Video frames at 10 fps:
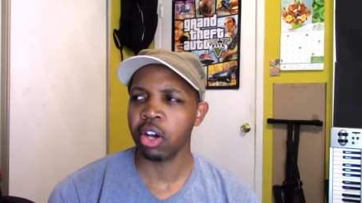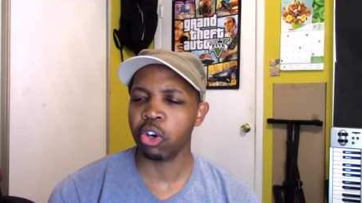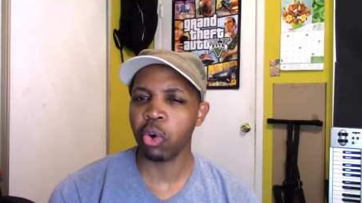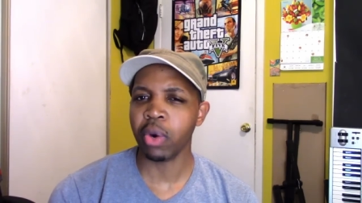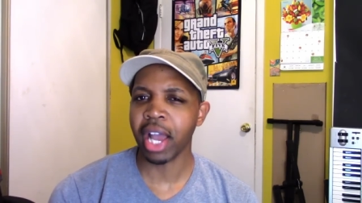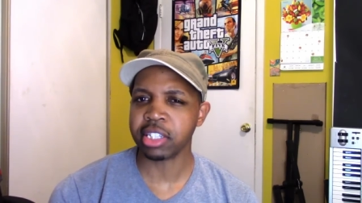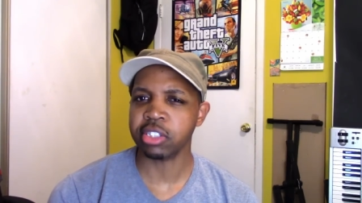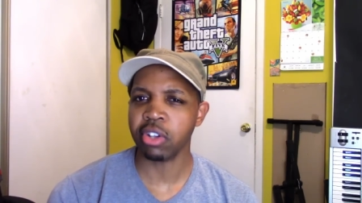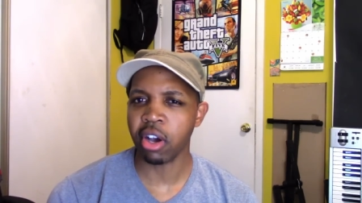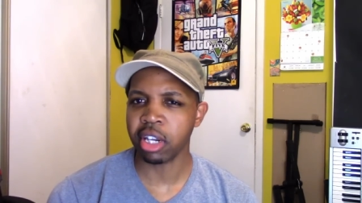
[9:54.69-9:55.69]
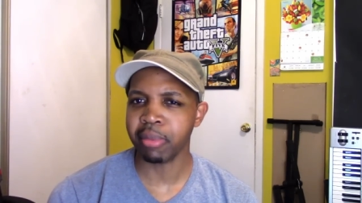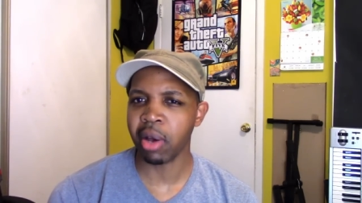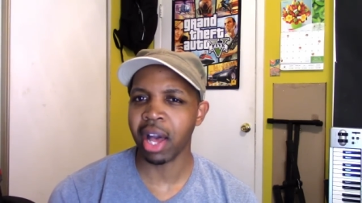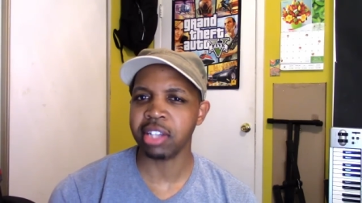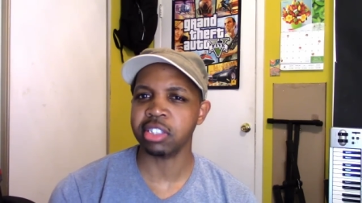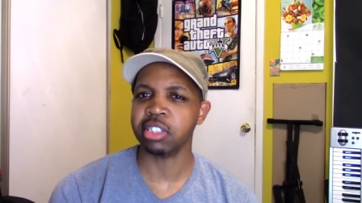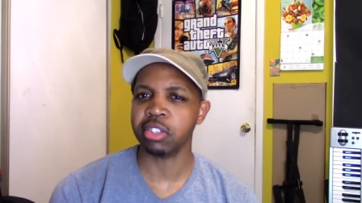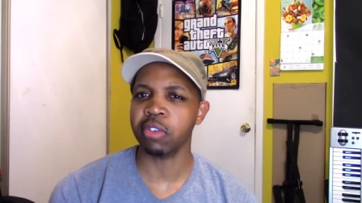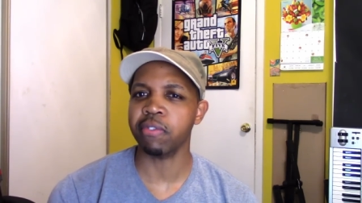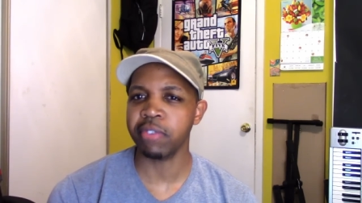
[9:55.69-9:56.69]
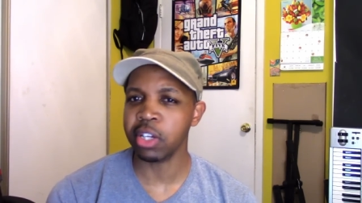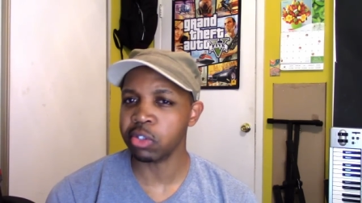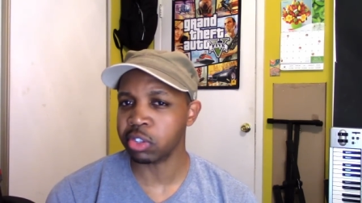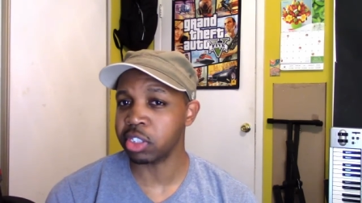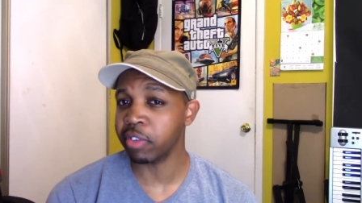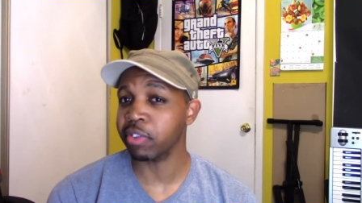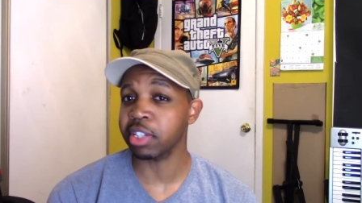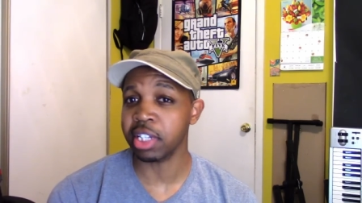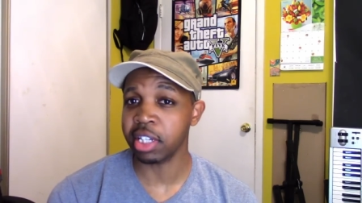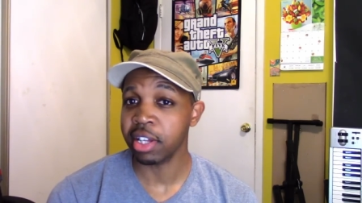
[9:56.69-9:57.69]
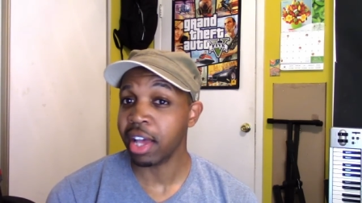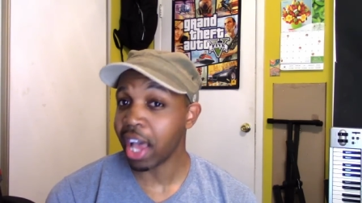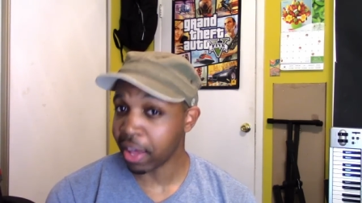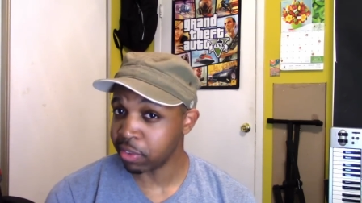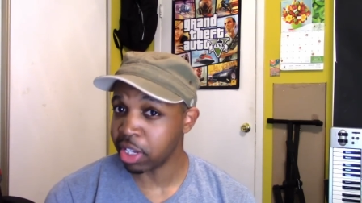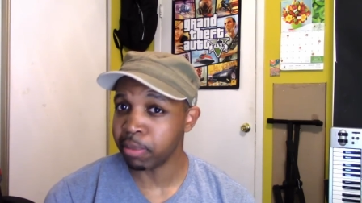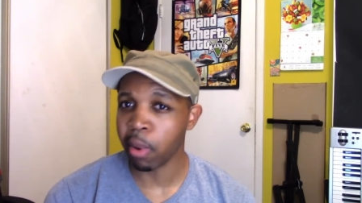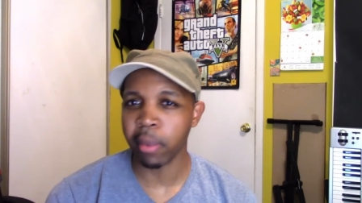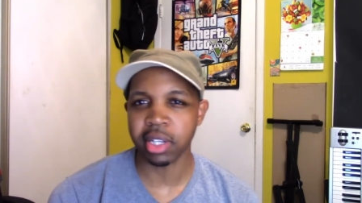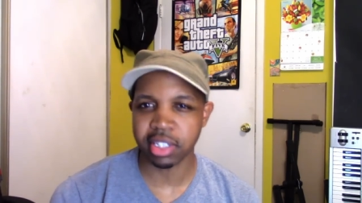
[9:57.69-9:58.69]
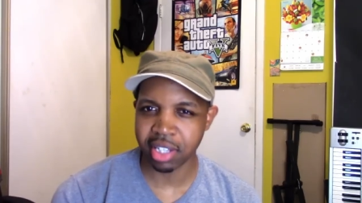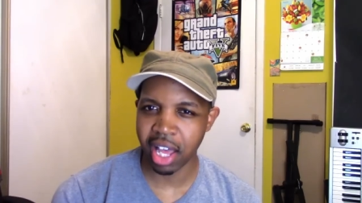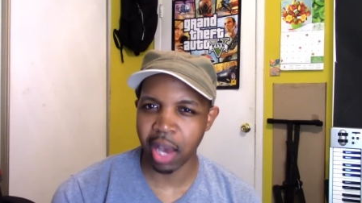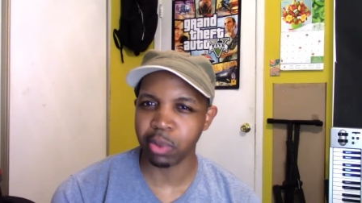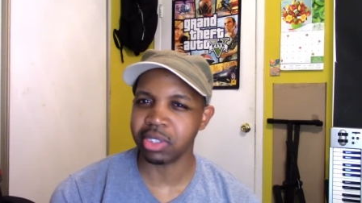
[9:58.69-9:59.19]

Cora actually talking about how she still feels differently after that moment in time,